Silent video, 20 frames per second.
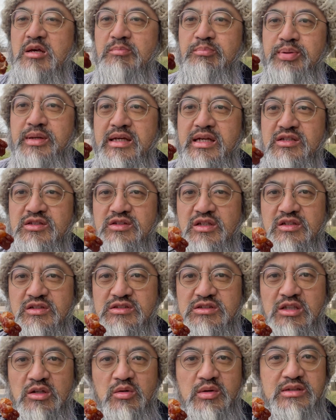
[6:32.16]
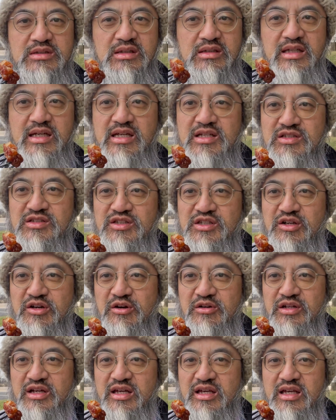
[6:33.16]
pieces, so it's
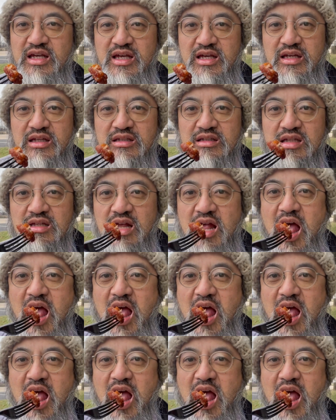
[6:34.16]
easier to eat.